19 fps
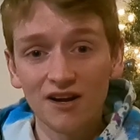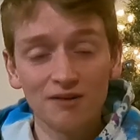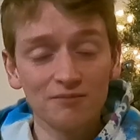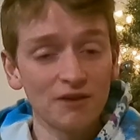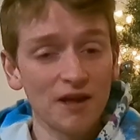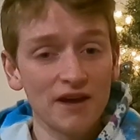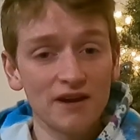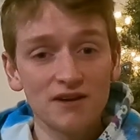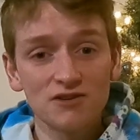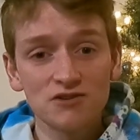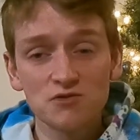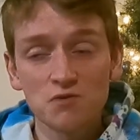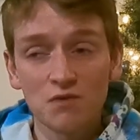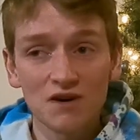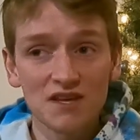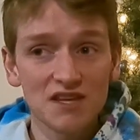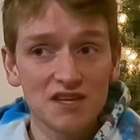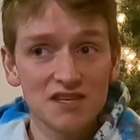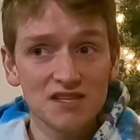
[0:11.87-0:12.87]
I'm like
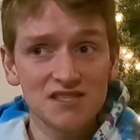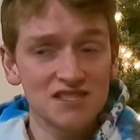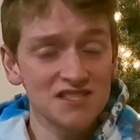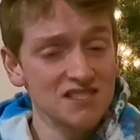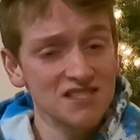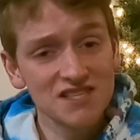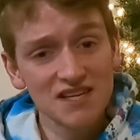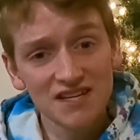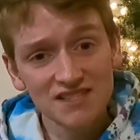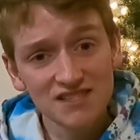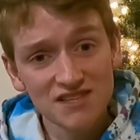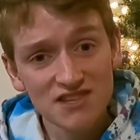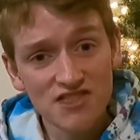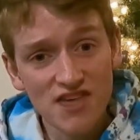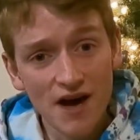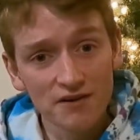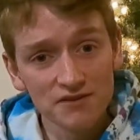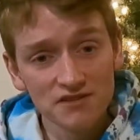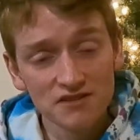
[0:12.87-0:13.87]

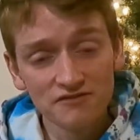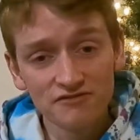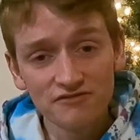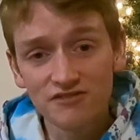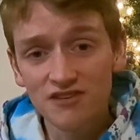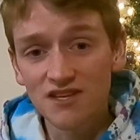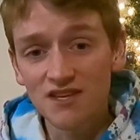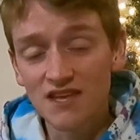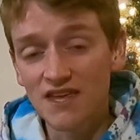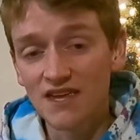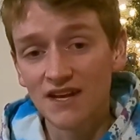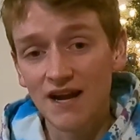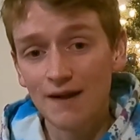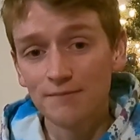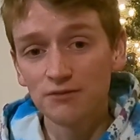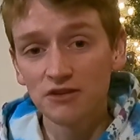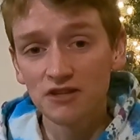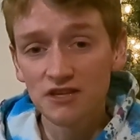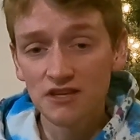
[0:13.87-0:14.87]
26,000 feet in, I
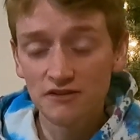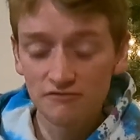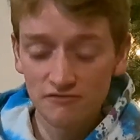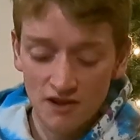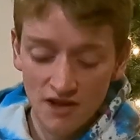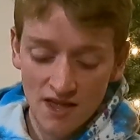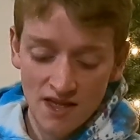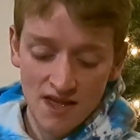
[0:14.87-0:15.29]
believe,